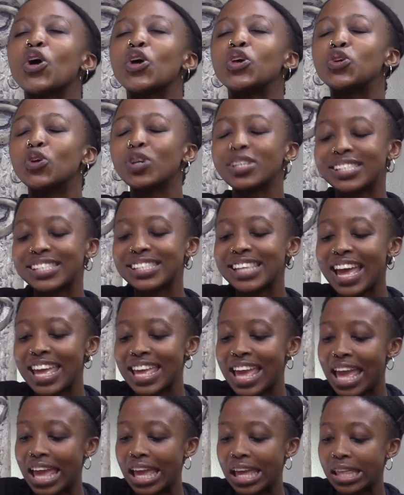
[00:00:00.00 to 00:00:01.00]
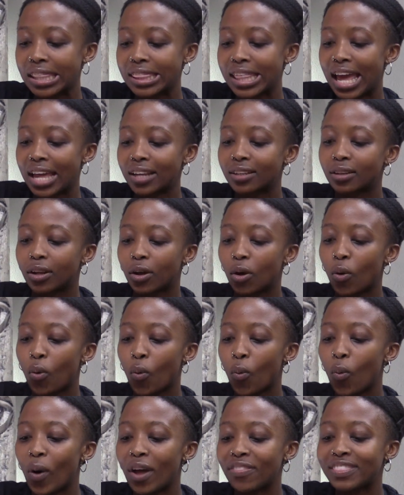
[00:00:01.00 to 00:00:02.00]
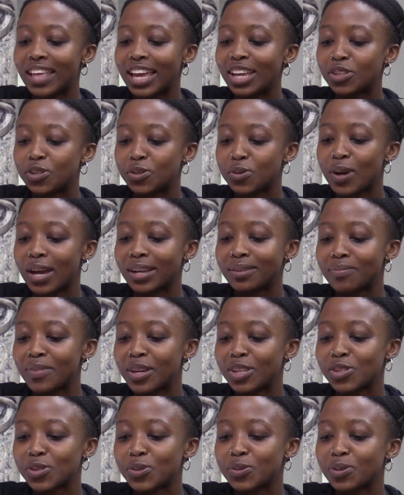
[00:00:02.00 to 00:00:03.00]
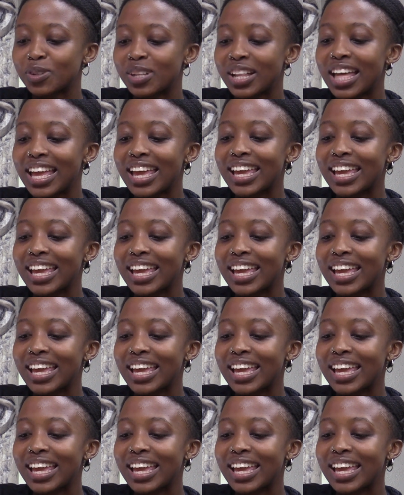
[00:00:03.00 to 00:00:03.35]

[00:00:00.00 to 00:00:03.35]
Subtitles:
you're saying that what they do at mid school